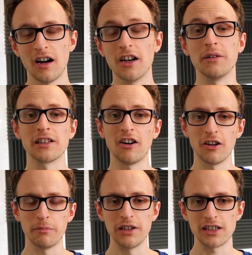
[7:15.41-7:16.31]
I know it's
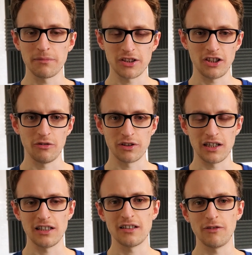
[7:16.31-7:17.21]
hard, but it's up to you as
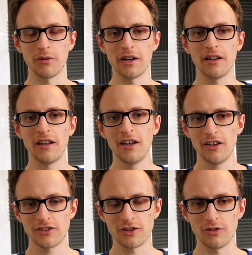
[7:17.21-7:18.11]
an interviewer
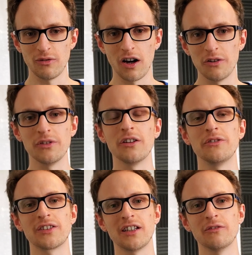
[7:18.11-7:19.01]
to hone
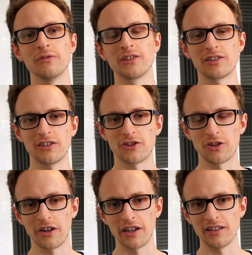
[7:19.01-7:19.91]
those skills to
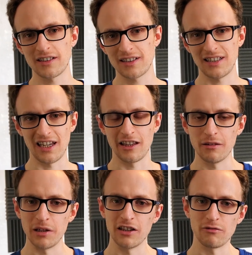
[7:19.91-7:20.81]
try and steer
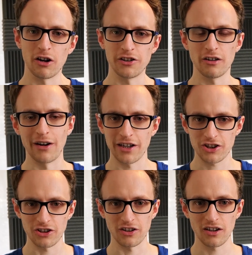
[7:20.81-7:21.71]
them in the right
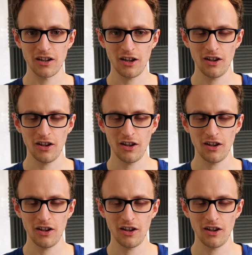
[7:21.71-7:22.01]
direction